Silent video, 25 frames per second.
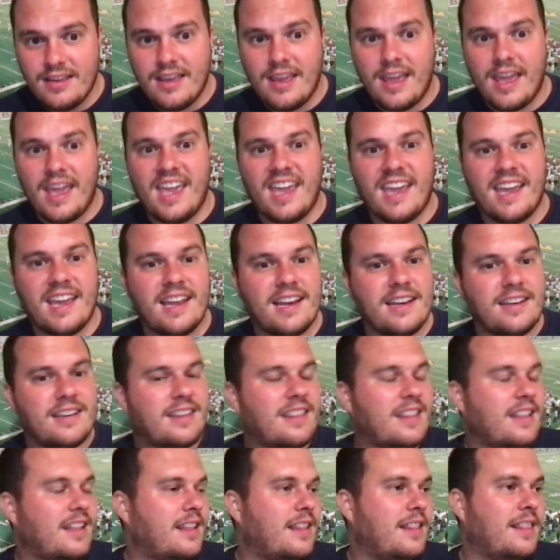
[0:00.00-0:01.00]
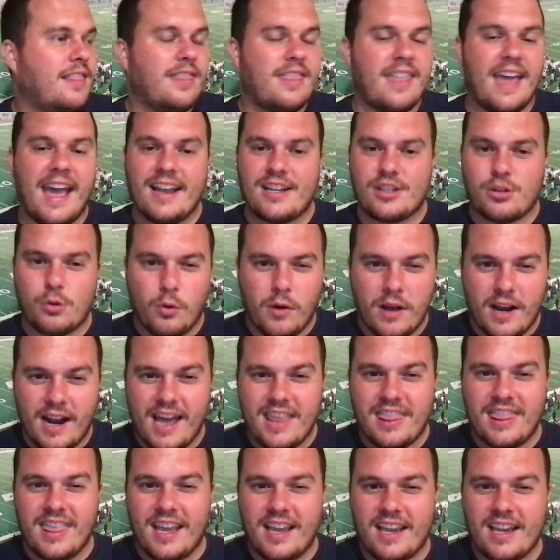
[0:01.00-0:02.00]
And that's what I
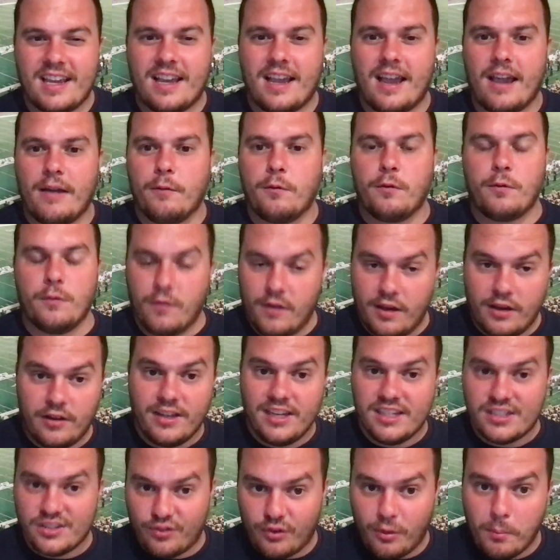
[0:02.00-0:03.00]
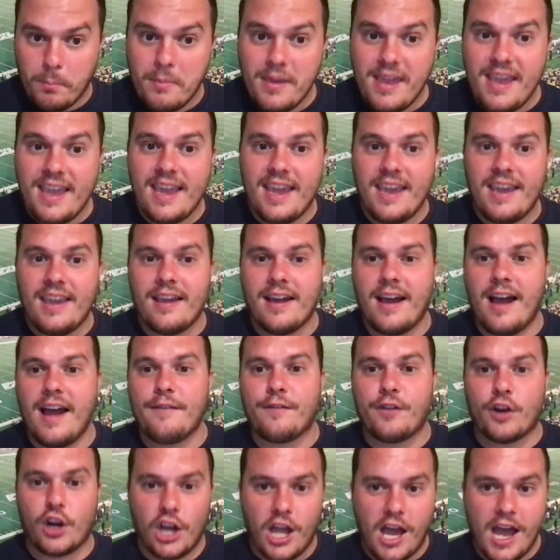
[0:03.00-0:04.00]
think, at least for me, I
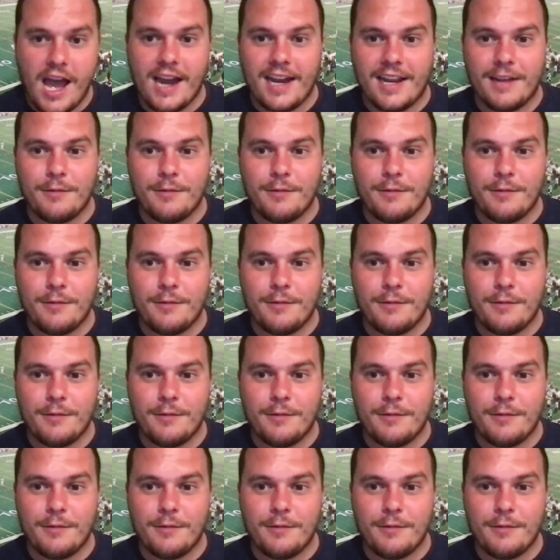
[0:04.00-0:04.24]
forgot.